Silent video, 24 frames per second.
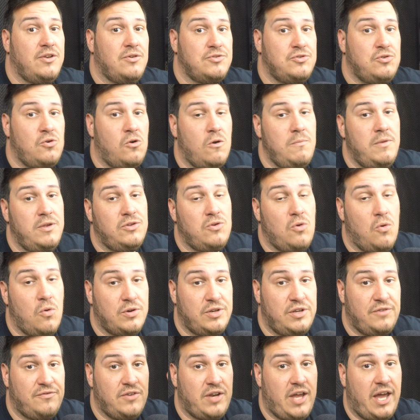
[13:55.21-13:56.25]
or tournament or a
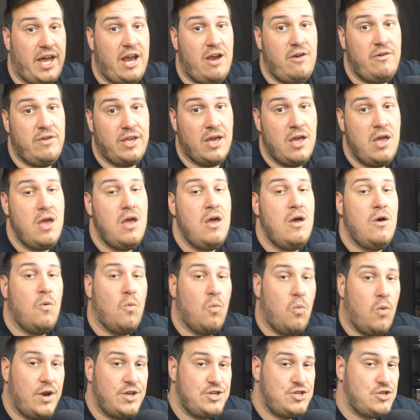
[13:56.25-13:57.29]
different area,
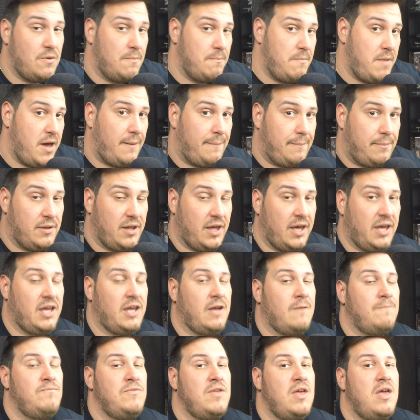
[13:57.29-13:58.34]
what is your meta
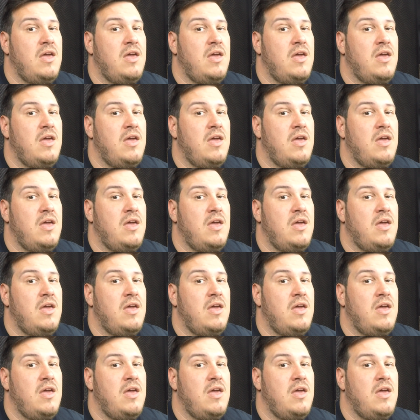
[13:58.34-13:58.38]
playing?